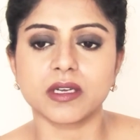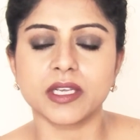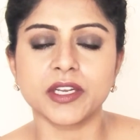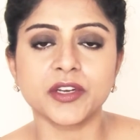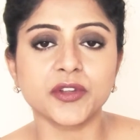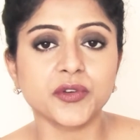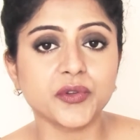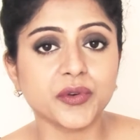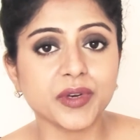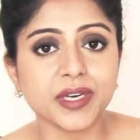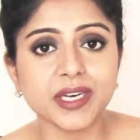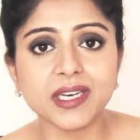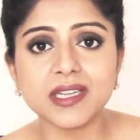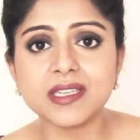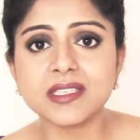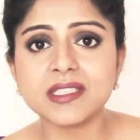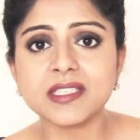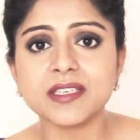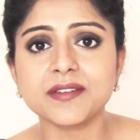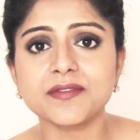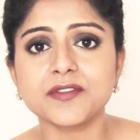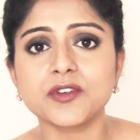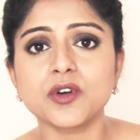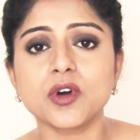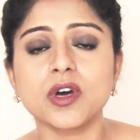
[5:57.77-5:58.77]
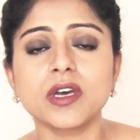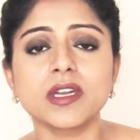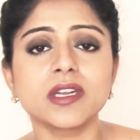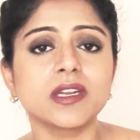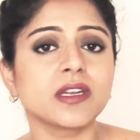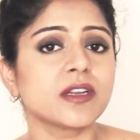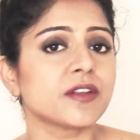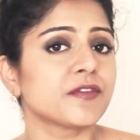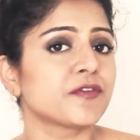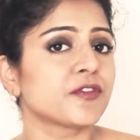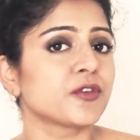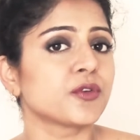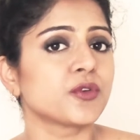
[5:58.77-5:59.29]
ingredients have gone
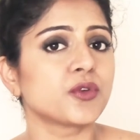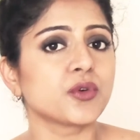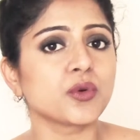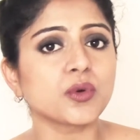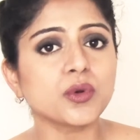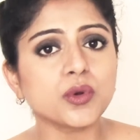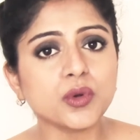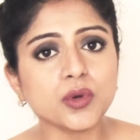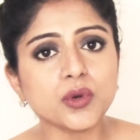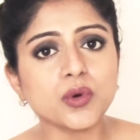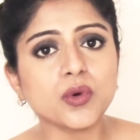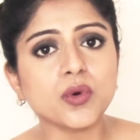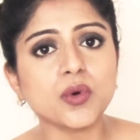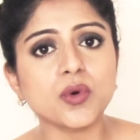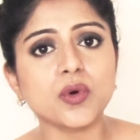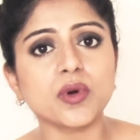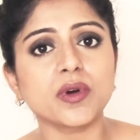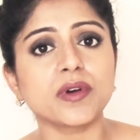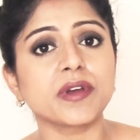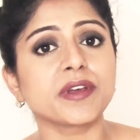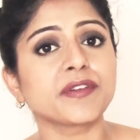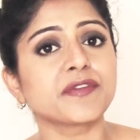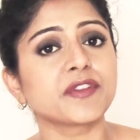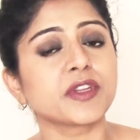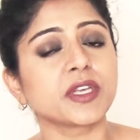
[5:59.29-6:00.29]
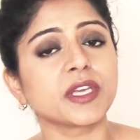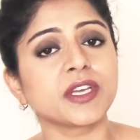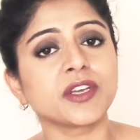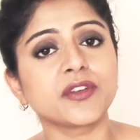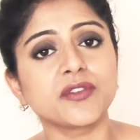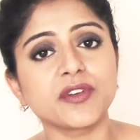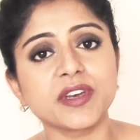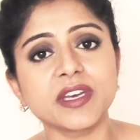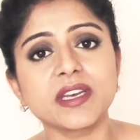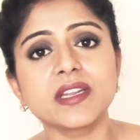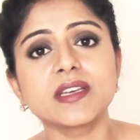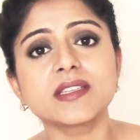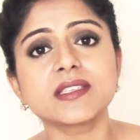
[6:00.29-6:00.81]
in, if you don't know if the
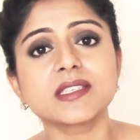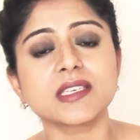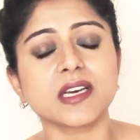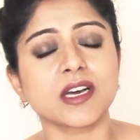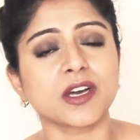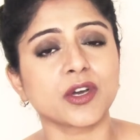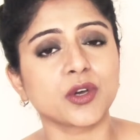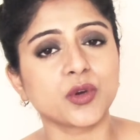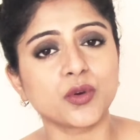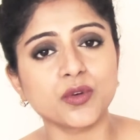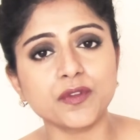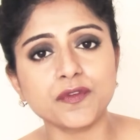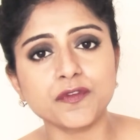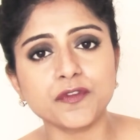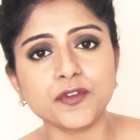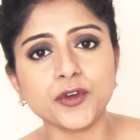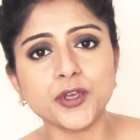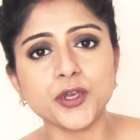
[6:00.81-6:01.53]
ingredients are good